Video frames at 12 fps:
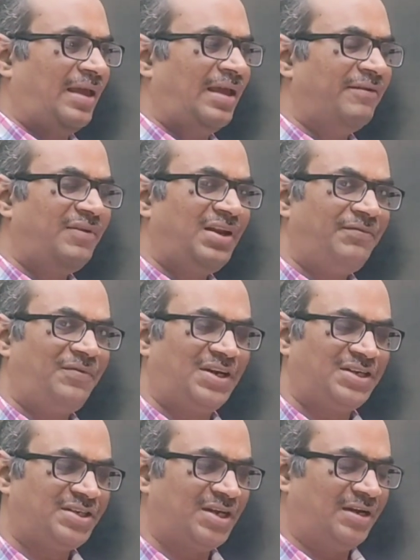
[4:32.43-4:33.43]
every
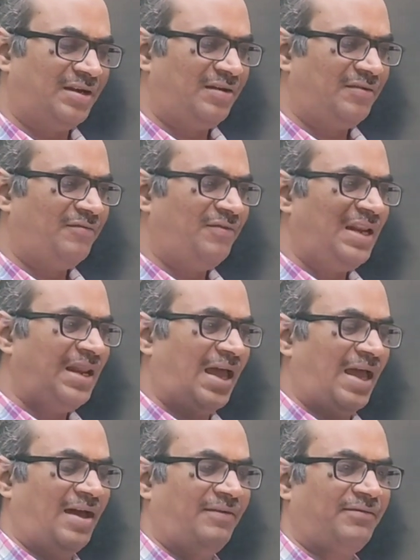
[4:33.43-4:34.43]
function will
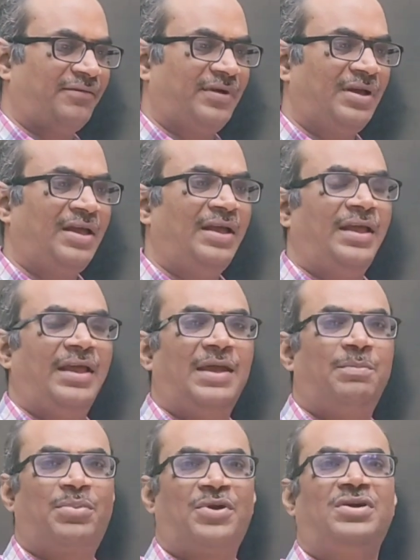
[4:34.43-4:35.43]
have a
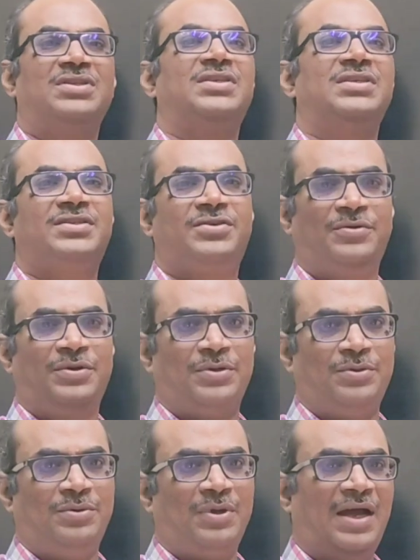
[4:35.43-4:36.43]
process to
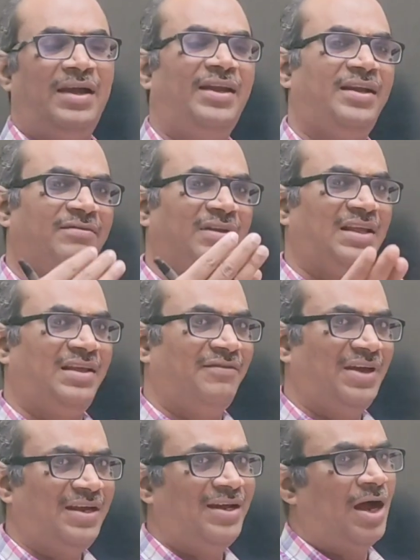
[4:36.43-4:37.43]
do and it will give
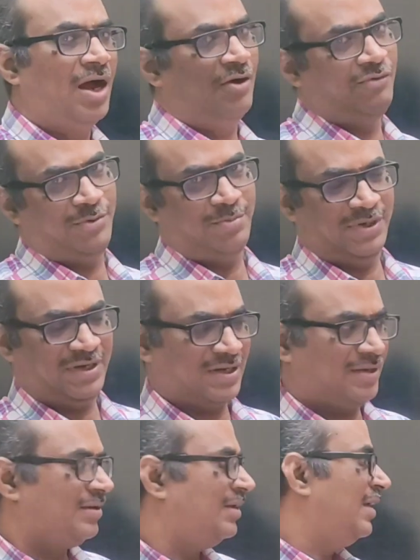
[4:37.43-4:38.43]
an output.
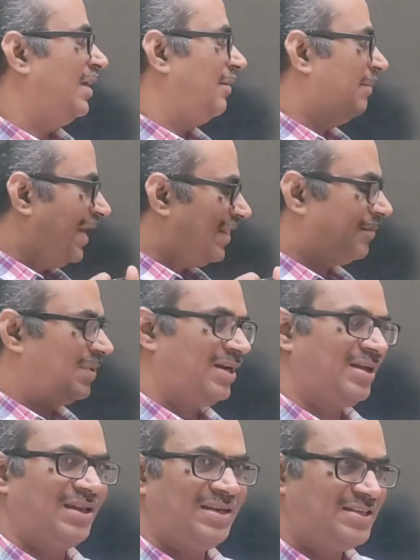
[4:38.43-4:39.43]

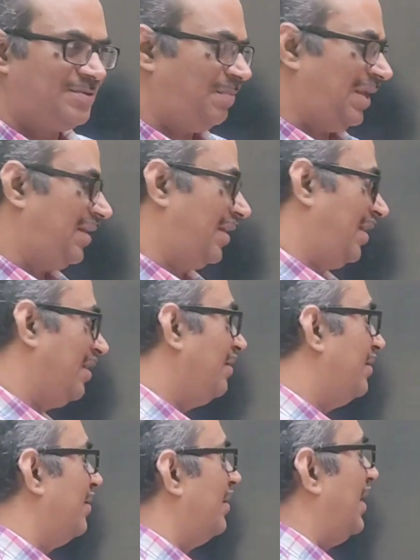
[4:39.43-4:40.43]
Mathematically
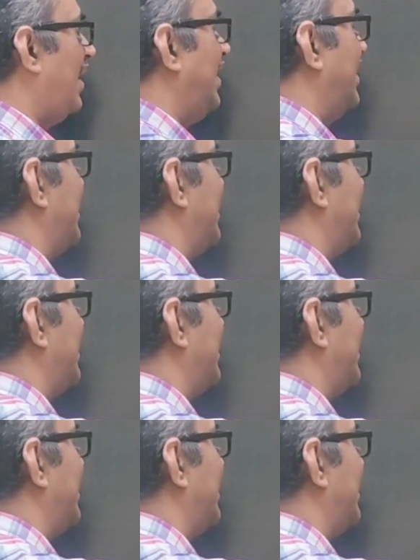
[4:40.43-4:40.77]
speaking, let